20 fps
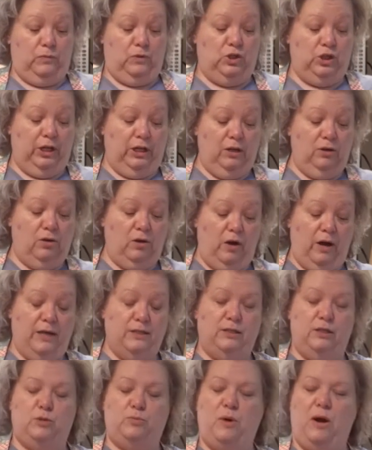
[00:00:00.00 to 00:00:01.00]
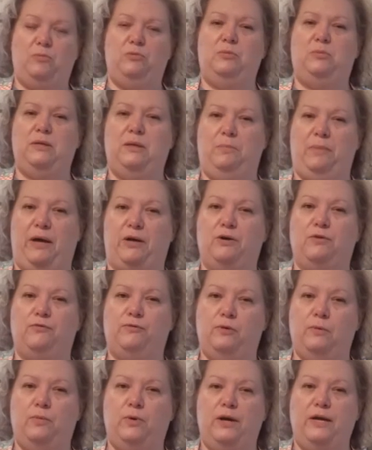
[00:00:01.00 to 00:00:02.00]
Chicken thighs is probably better
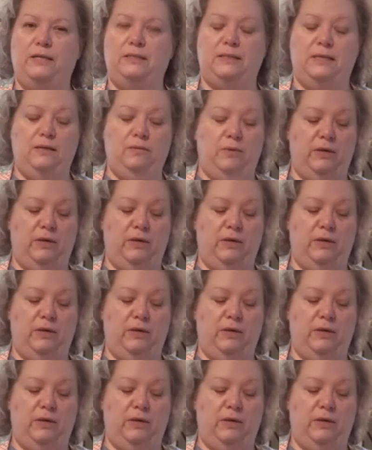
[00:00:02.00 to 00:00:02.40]
for braising